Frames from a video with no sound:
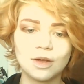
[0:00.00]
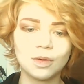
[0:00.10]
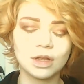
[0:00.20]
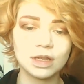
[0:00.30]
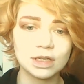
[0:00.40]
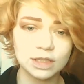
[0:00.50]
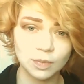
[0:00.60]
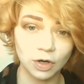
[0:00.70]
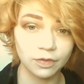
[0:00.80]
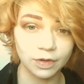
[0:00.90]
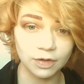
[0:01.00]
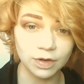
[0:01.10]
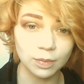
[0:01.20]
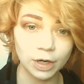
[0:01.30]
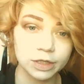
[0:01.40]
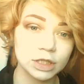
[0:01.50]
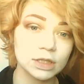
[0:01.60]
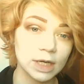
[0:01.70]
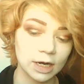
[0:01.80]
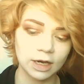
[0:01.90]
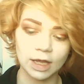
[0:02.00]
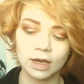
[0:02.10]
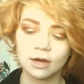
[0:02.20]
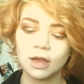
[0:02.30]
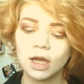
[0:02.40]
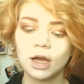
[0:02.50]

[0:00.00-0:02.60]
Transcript: take one of these small fluffy brushes yet again,